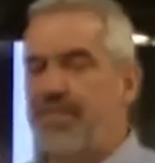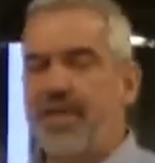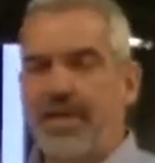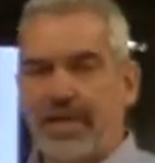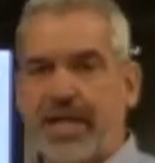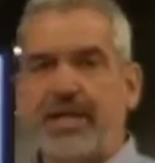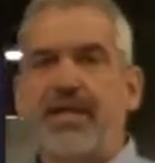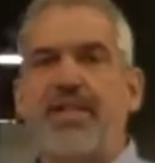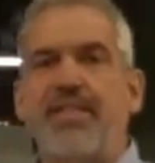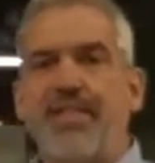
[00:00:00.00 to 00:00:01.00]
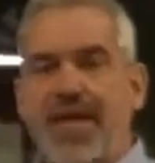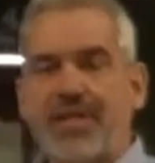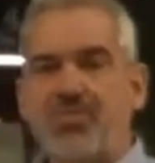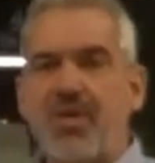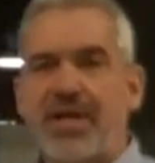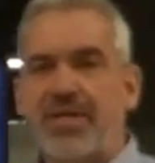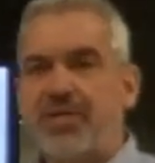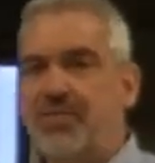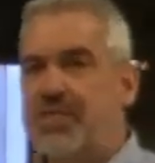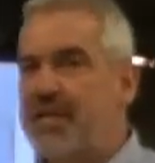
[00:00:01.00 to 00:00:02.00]
And again, that is why you
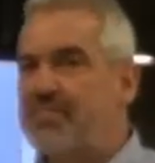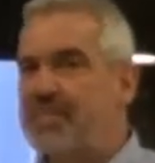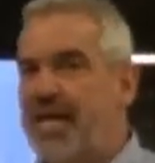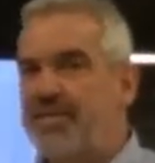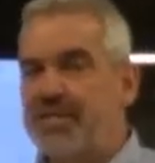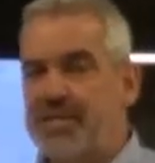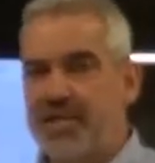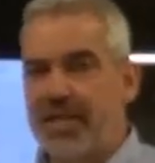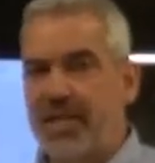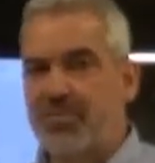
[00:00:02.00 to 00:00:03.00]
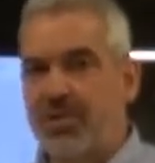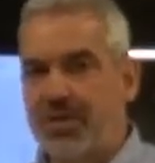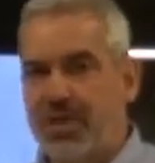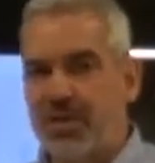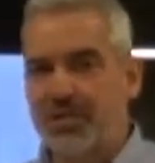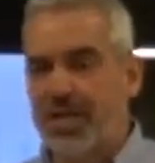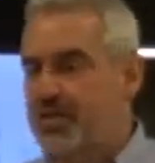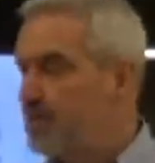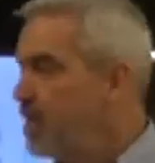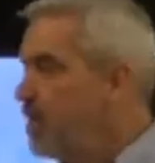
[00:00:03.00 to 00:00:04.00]
don't stand beside the disconnect when you energize it.